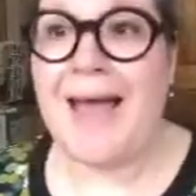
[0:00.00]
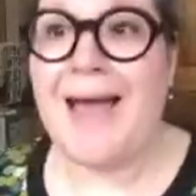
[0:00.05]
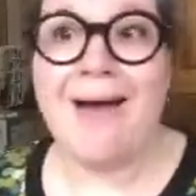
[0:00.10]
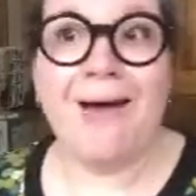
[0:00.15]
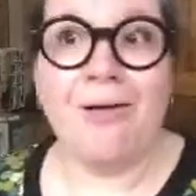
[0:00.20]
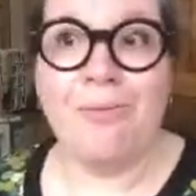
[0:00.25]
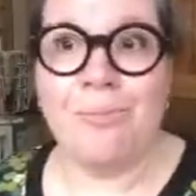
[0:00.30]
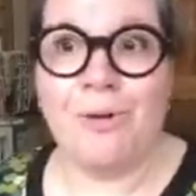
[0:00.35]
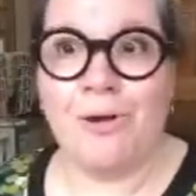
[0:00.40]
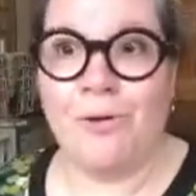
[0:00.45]

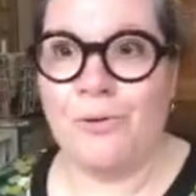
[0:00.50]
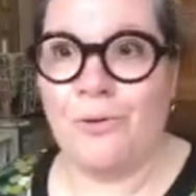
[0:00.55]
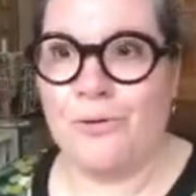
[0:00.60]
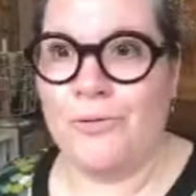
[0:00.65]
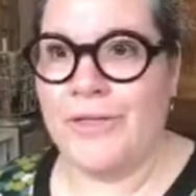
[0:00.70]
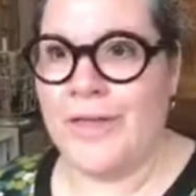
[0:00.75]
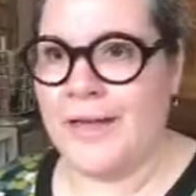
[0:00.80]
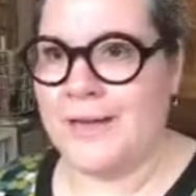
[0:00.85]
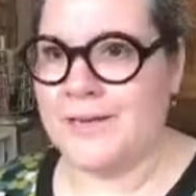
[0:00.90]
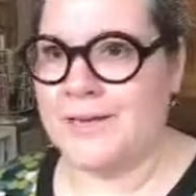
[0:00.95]
help
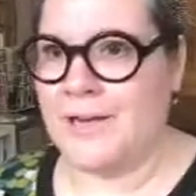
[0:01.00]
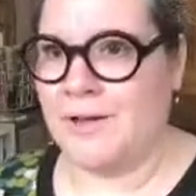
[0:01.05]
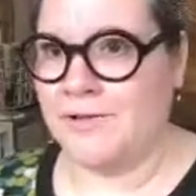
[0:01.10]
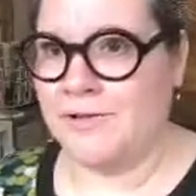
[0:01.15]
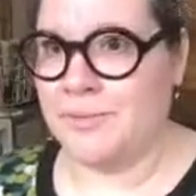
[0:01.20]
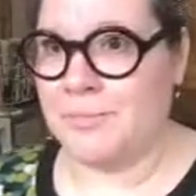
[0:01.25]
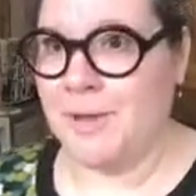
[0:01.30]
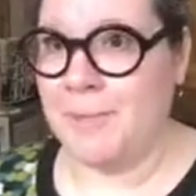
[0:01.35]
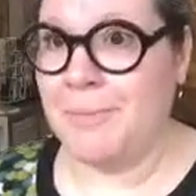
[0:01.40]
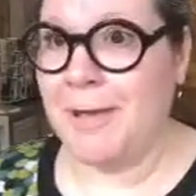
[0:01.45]
hold that down
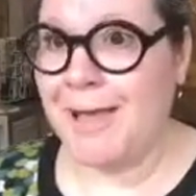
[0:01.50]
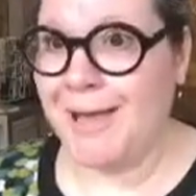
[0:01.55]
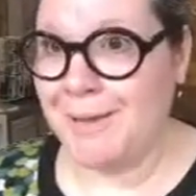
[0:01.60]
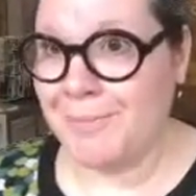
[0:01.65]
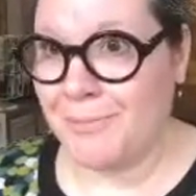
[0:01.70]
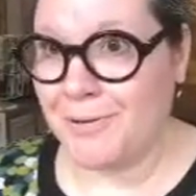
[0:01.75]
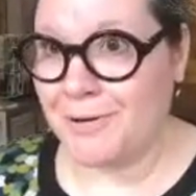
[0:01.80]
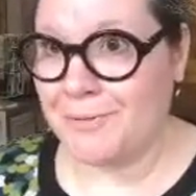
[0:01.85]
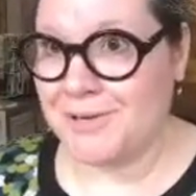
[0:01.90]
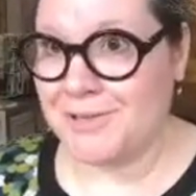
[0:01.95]
to my
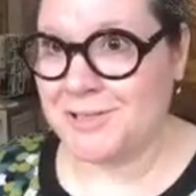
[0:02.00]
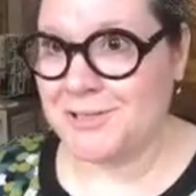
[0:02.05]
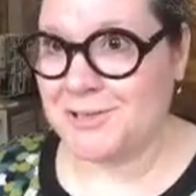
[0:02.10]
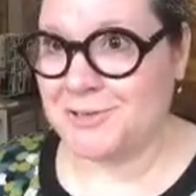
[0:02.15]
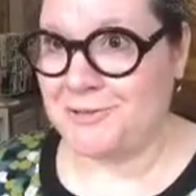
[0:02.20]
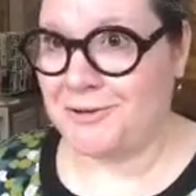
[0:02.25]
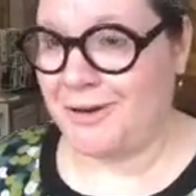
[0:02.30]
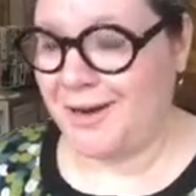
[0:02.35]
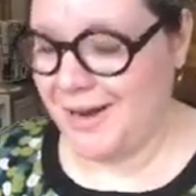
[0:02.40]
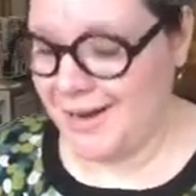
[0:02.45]
paper, which is
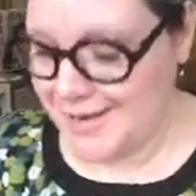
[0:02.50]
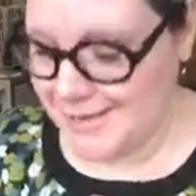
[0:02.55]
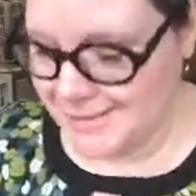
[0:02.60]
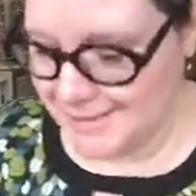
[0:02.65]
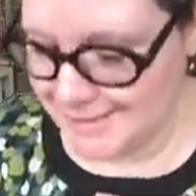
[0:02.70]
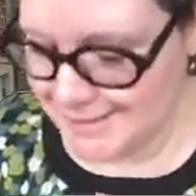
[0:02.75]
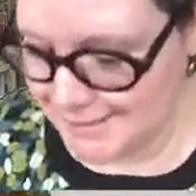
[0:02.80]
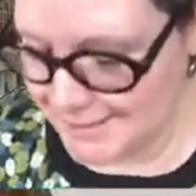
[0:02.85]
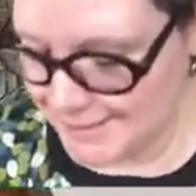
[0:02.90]
great.